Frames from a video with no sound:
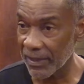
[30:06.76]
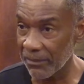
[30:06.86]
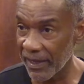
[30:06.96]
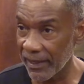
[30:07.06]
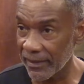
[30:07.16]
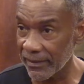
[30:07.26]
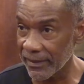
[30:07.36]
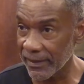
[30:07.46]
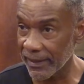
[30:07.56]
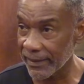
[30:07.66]
a marker,
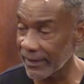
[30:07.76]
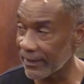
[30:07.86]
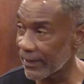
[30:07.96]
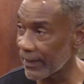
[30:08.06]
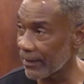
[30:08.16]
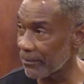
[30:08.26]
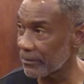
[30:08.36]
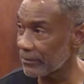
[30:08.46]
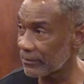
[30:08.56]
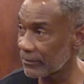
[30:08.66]
and
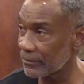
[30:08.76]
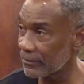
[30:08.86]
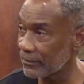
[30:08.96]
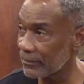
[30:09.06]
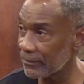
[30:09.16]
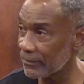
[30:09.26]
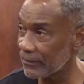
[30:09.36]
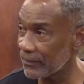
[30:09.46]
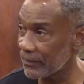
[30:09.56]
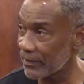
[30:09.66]
then
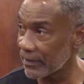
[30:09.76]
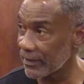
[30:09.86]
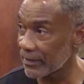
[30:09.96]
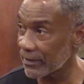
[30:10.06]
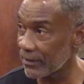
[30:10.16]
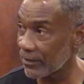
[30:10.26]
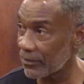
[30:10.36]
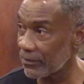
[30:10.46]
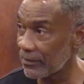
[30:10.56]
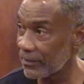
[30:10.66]
you see
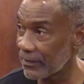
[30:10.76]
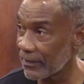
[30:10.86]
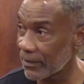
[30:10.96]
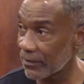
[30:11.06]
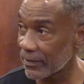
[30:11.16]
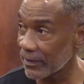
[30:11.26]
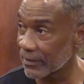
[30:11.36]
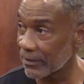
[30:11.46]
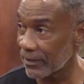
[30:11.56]
how things go.